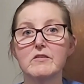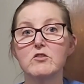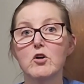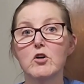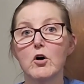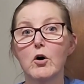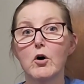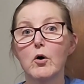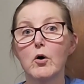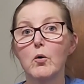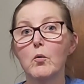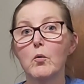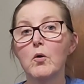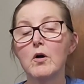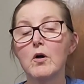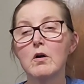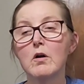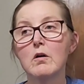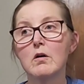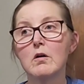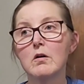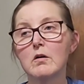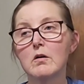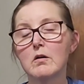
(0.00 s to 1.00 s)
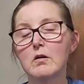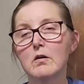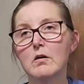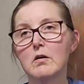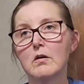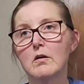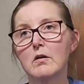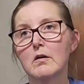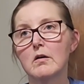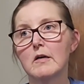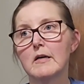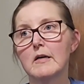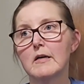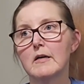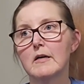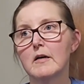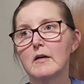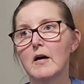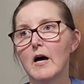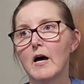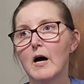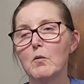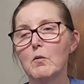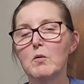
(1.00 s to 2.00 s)
so
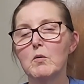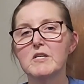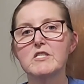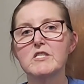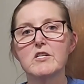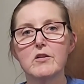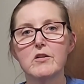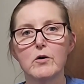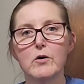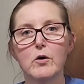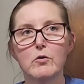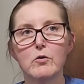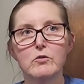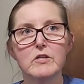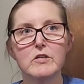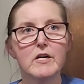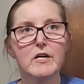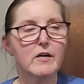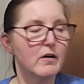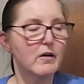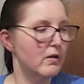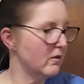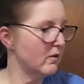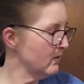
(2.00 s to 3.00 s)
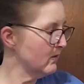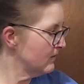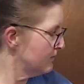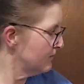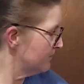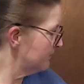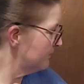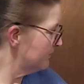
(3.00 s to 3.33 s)
I went to the hotel.